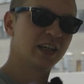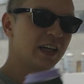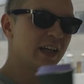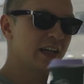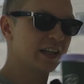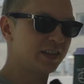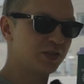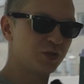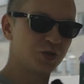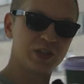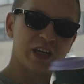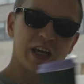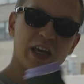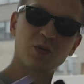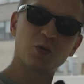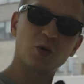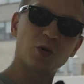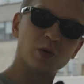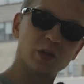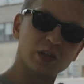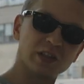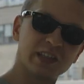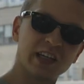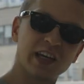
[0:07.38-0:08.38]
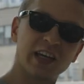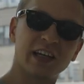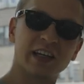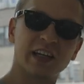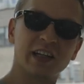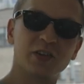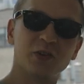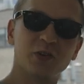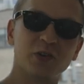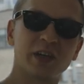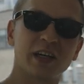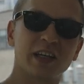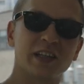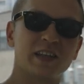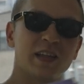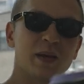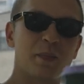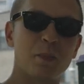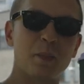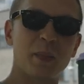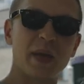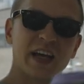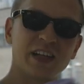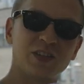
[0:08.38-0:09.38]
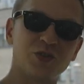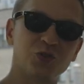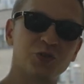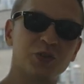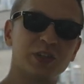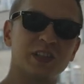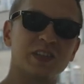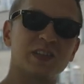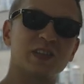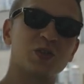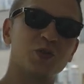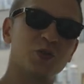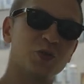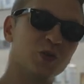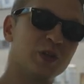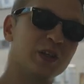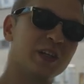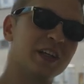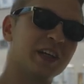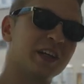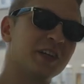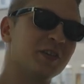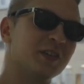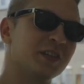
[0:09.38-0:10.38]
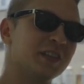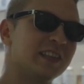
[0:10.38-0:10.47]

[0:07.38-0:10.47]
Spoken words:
and today we will take a look at the Madrid's culinary